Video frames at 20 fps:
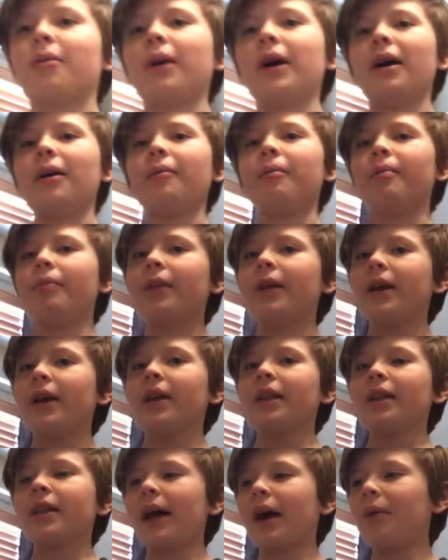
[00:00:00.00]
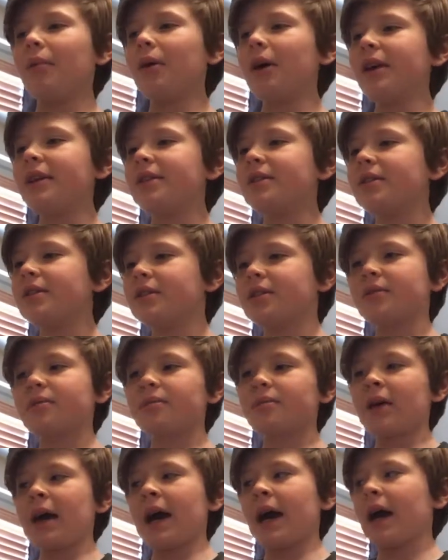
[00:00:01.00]
Well, that was
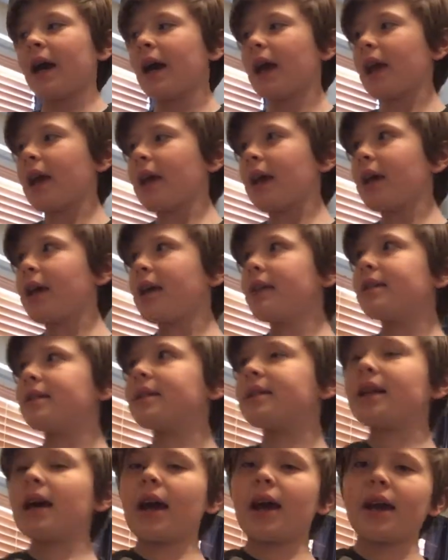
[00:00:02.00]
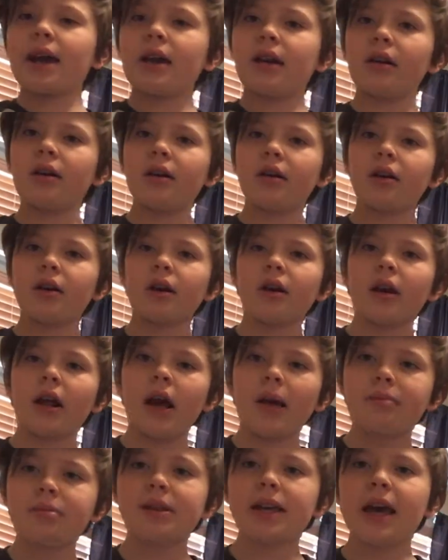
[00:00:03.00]
my second nerd
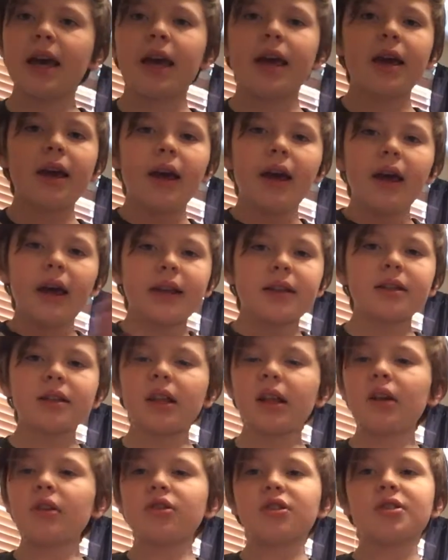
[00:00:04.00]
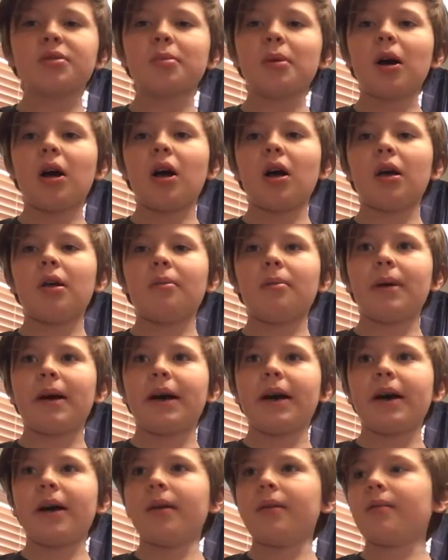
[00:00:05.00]
update. It's a little small,
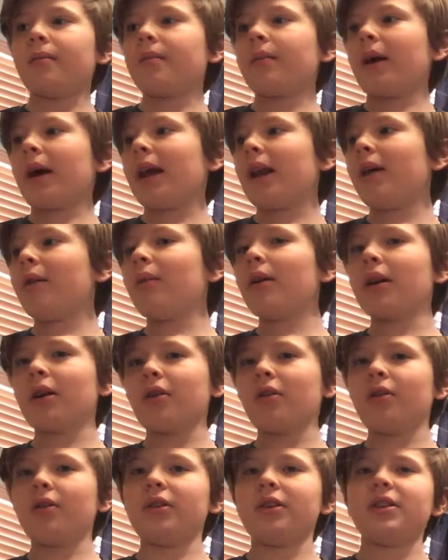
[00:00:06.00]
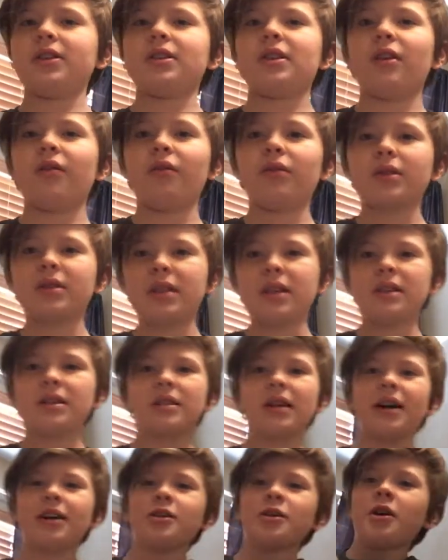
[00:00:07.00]
but I didn't want to go into stuff with
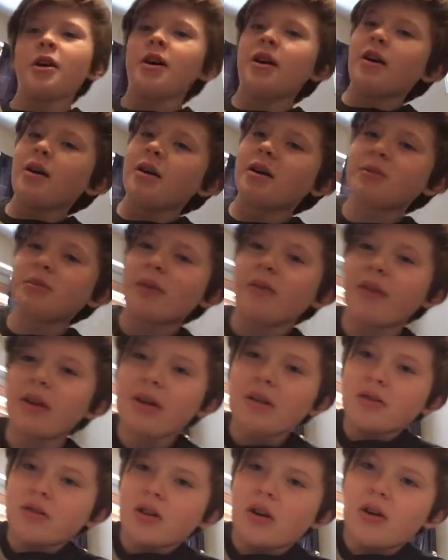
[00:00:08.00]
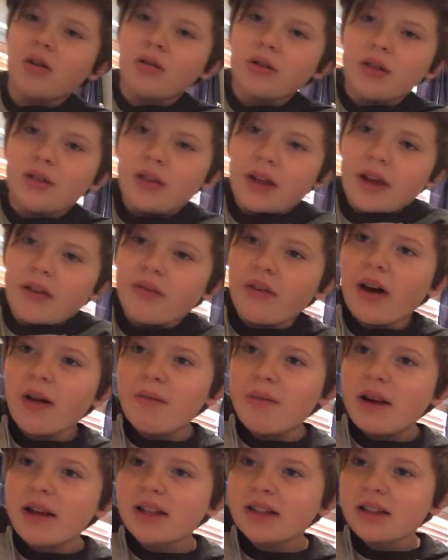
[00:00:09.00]
details because my videos are only like five
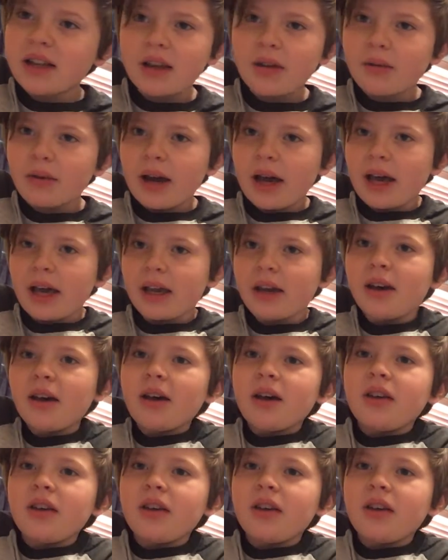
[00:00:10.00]
minutes anyway.